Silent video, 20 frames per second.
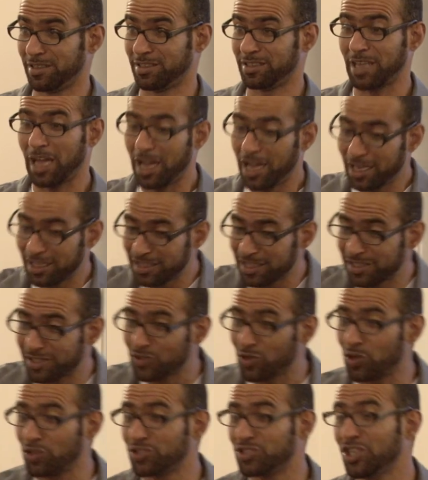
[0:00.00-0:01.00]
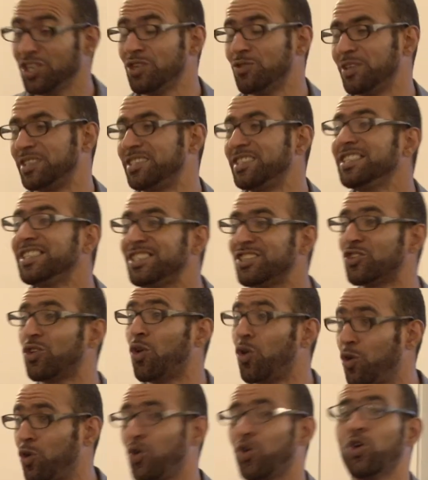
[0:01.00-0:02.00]
The high is continuous. This is
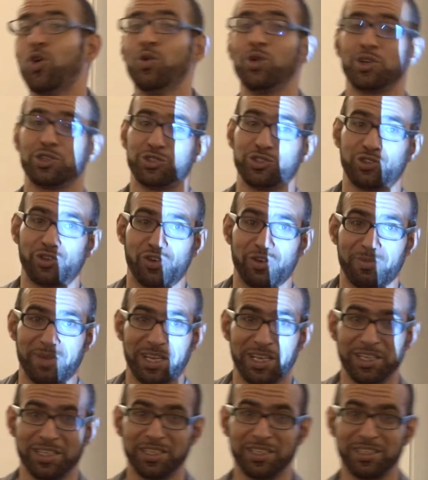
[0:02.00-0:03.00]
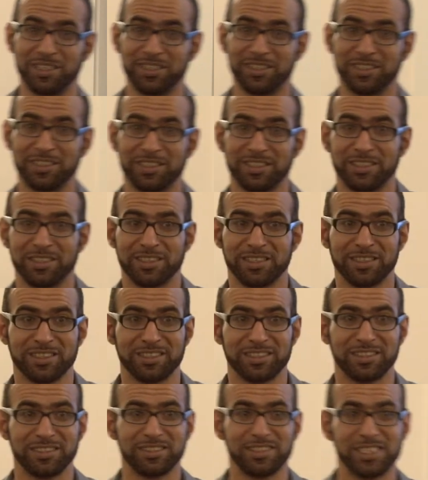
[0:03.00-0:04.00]
ongoing trauma.
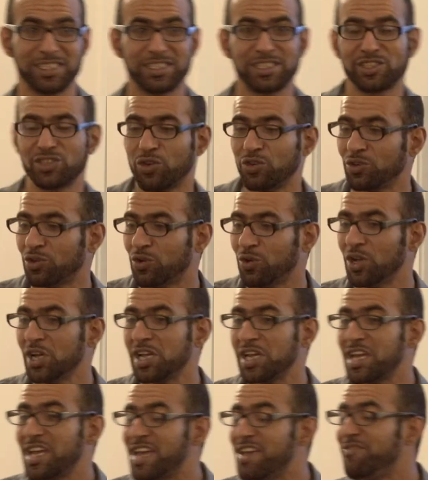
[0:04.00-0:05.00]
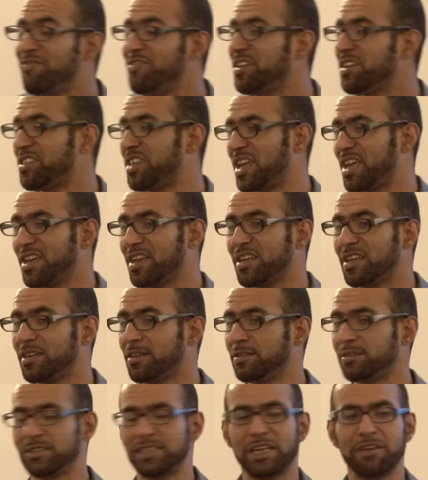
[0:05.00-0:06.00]
This is ongoing every day.
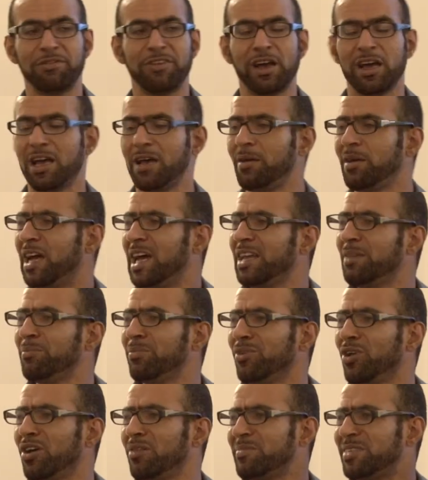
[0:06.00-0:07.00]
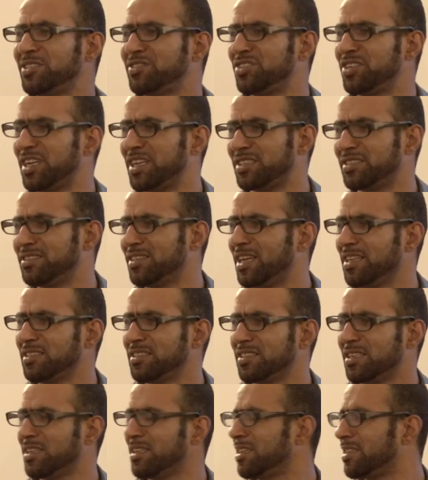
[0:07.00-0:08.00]
Therefore, unemployment rate
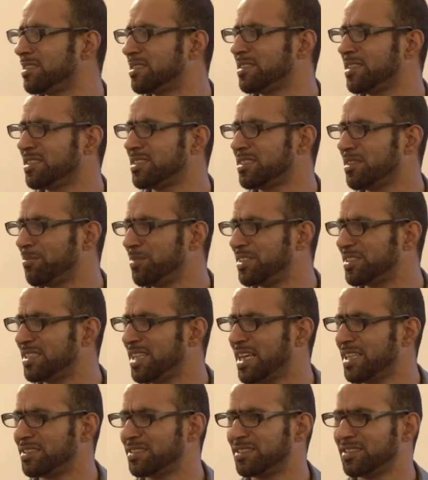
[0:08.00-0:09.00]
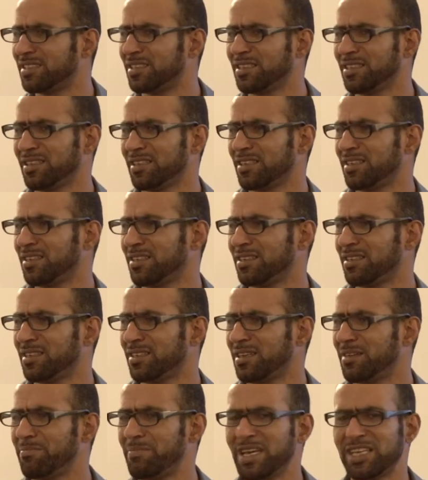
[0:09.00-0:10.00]
90, uh, 60%.
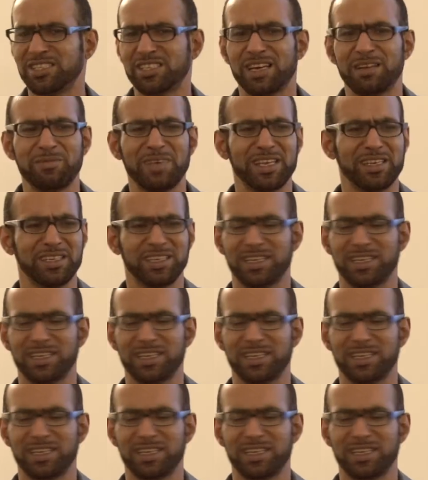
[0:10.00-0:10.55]
Imagine a man